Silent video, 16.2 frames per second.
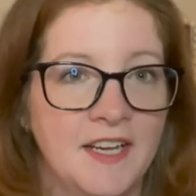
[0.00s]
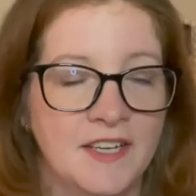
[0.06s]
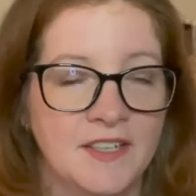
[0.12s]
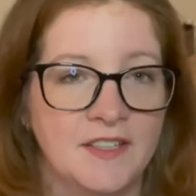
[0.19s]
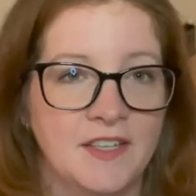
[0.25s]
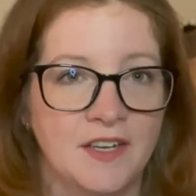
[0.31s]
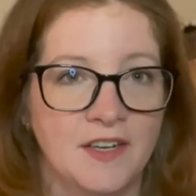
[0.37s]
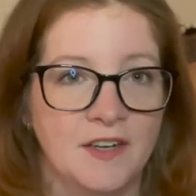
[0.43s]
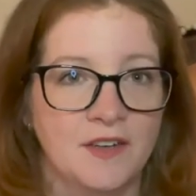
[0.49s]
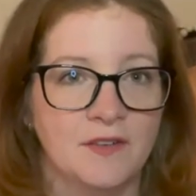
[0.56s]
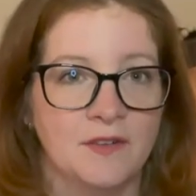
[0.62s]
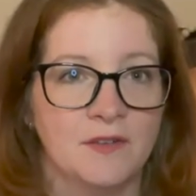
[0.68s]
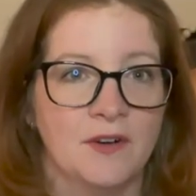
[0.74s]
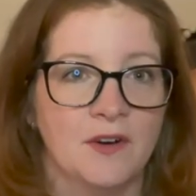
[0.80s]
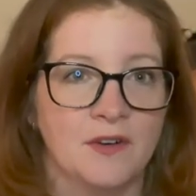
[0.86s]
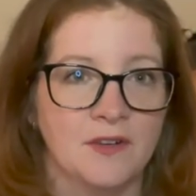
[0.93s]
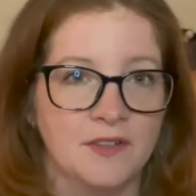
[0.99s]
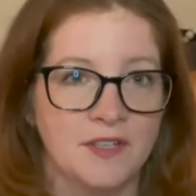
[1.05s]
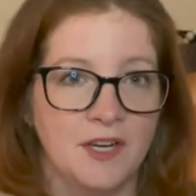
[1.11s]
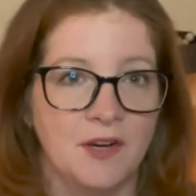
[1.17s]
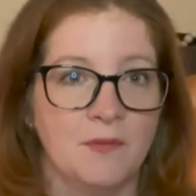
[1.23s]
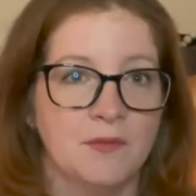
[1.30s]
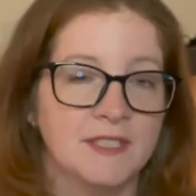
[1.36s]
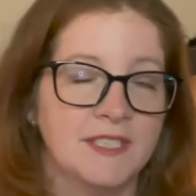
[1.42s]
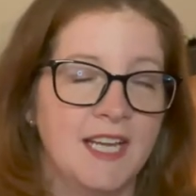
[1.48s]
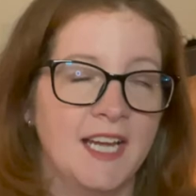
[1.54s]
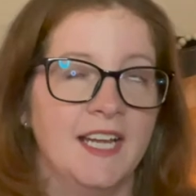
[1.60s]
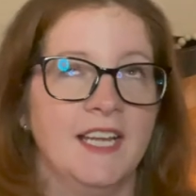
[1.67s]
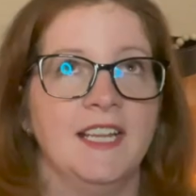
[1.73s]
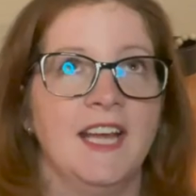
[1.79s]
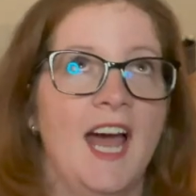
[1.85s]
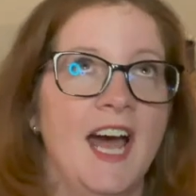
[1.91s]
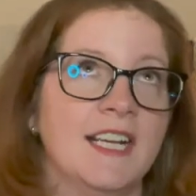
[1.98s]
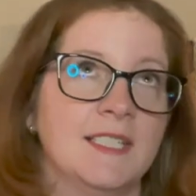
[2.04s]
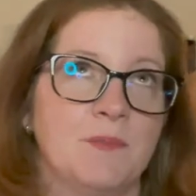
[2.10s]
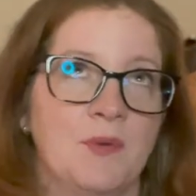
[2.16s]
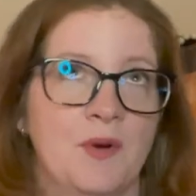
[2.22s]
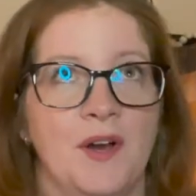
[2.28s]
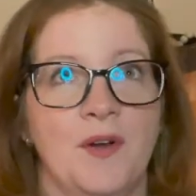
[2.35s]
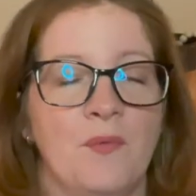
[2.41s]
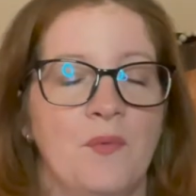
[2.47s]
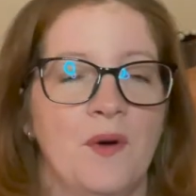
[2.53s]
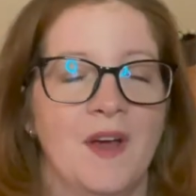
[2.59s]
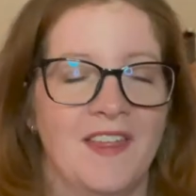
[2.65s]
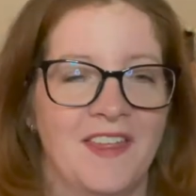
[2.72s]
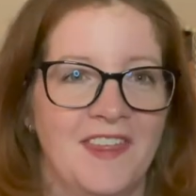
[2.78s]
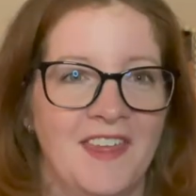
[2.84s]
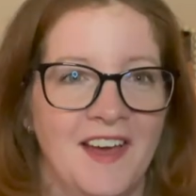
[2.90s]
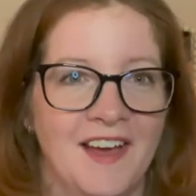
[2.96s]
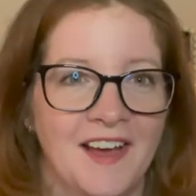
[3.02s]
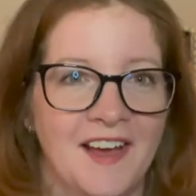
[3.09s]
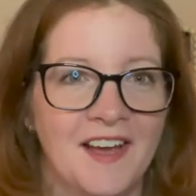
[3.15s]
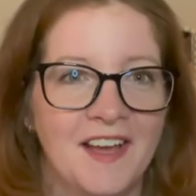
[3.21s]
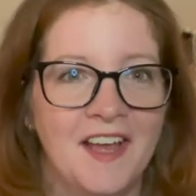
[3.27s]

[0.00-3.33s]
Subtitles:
you know, or, you know, was taking the aspirin with the